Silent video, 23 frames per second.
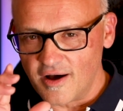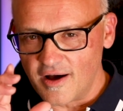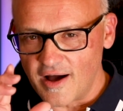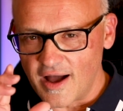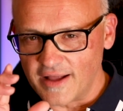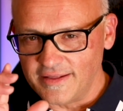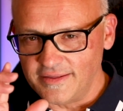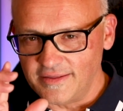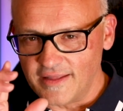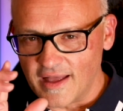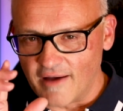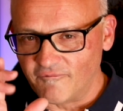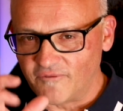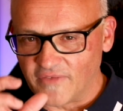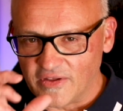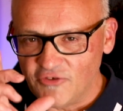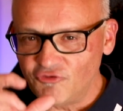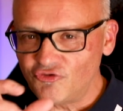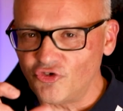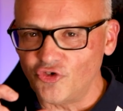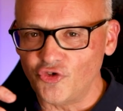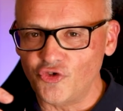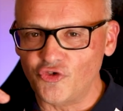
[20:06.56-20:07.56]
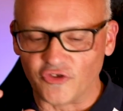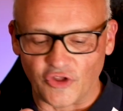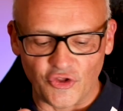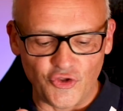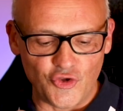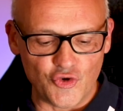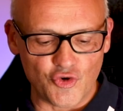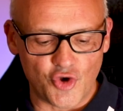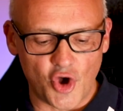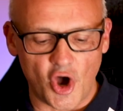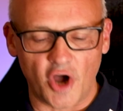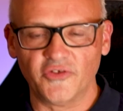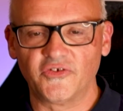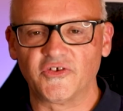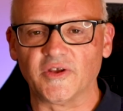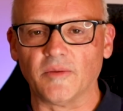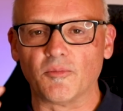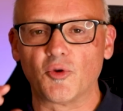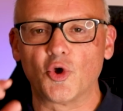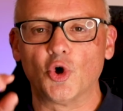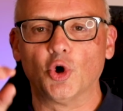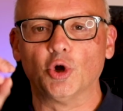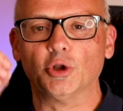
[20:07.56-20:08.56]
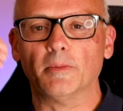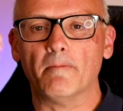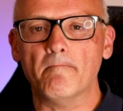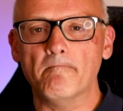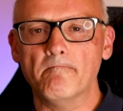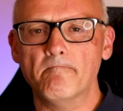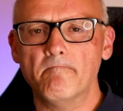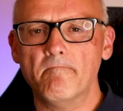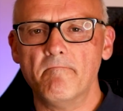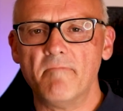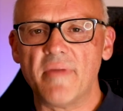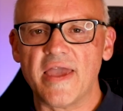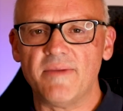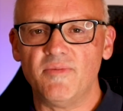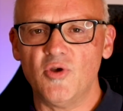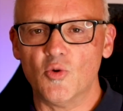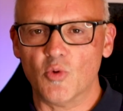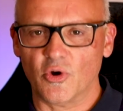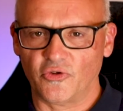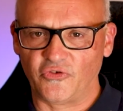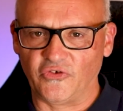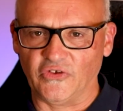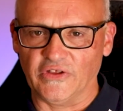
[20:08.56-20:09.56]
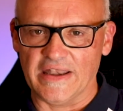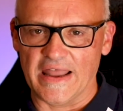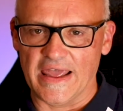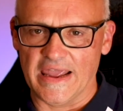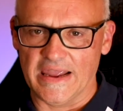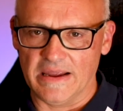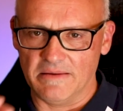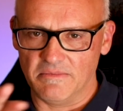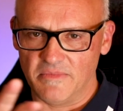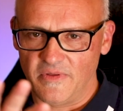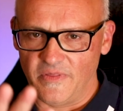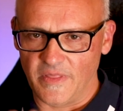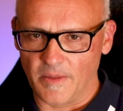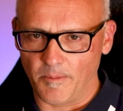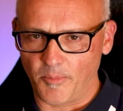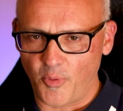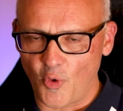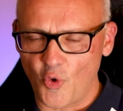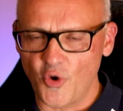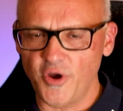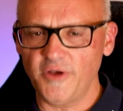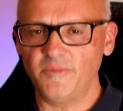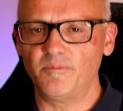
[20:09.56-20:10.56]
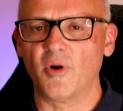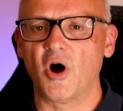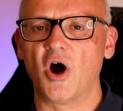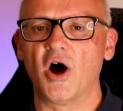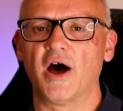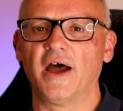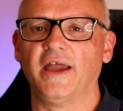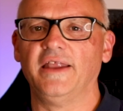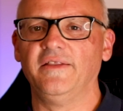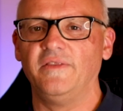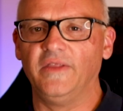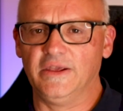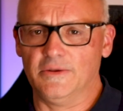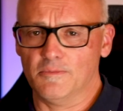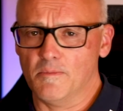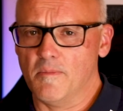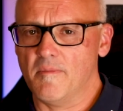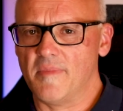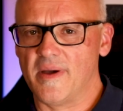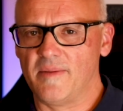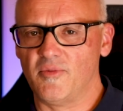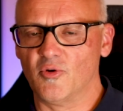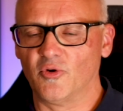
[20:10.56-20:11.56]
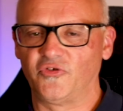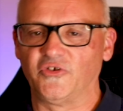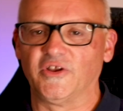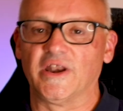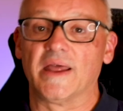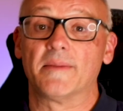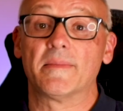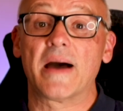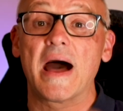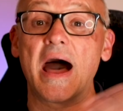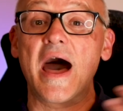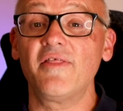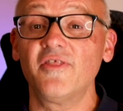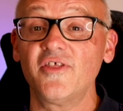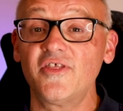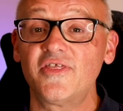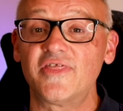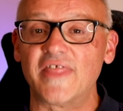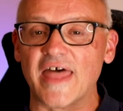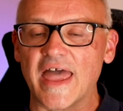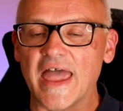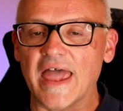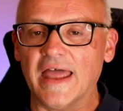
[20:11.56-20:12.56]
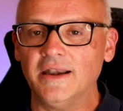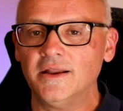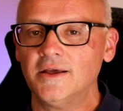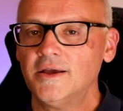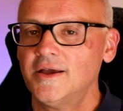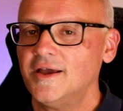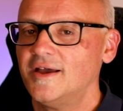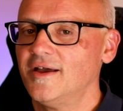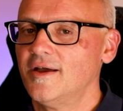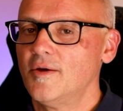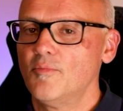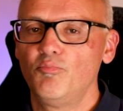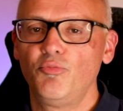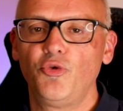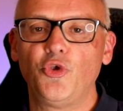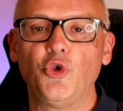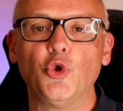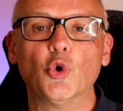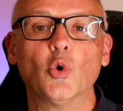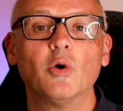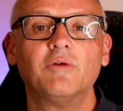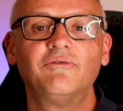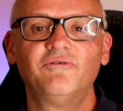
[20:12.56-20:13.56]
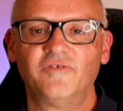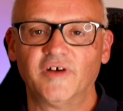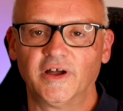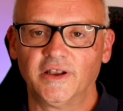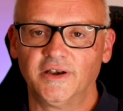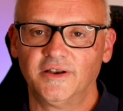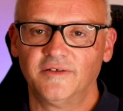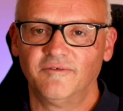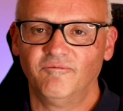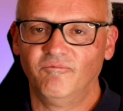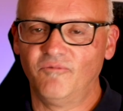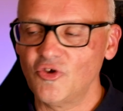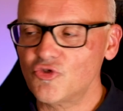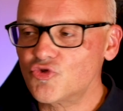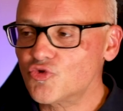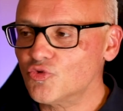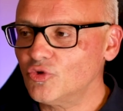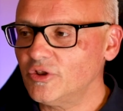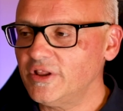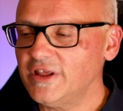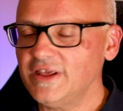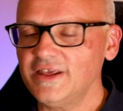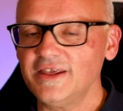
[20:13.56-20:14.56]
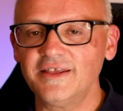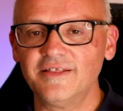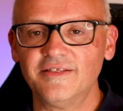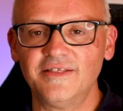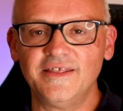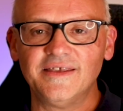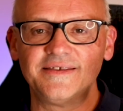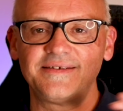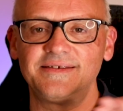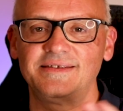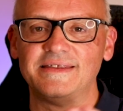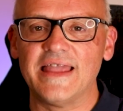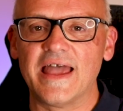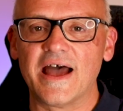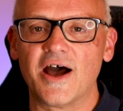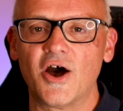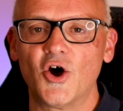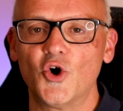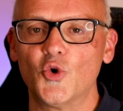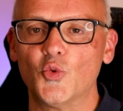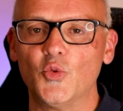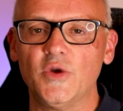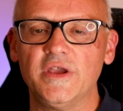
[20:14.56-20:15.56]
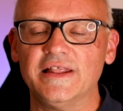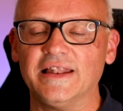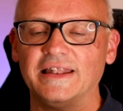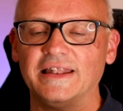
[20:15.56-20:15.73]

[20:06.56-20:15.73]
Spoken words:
I've introduced a new concept called Baby What's Your Name. The point behind the Baby What's Your Name, other than pure fun. Visually, this now we